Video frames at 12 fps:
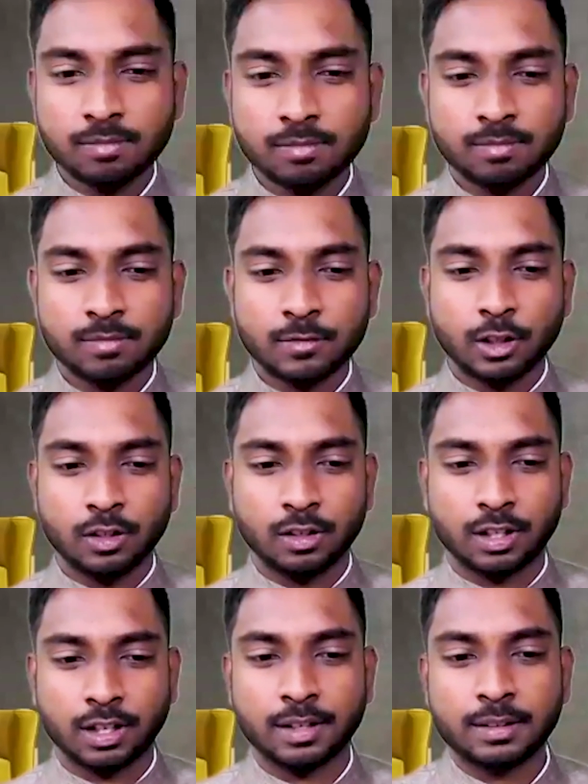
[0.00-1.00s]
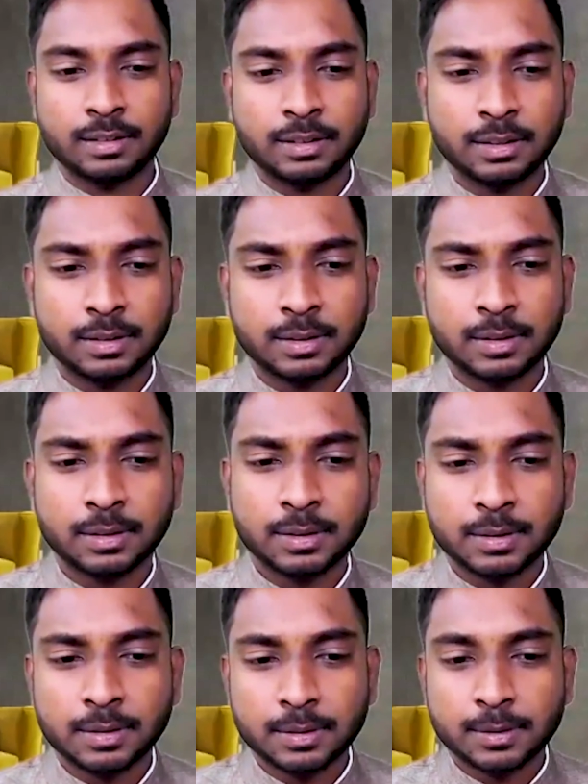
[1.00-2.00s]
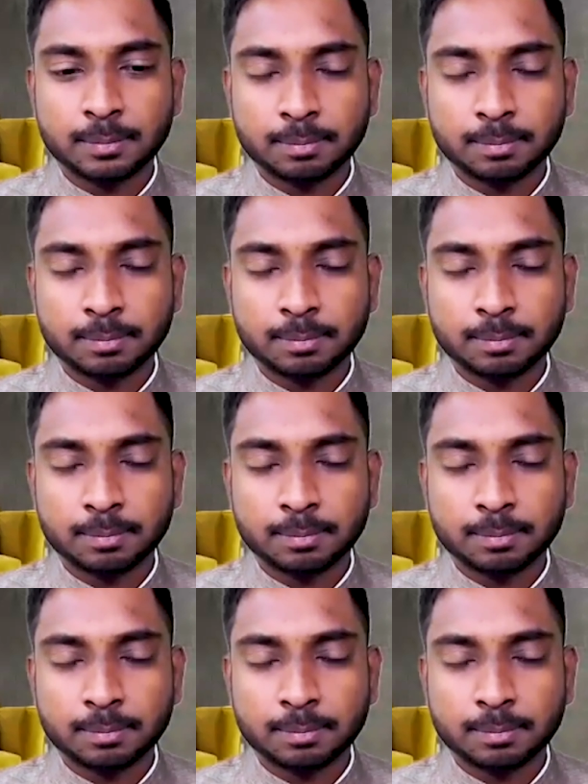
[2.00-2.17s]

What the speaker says: The fact is that we've got relations there.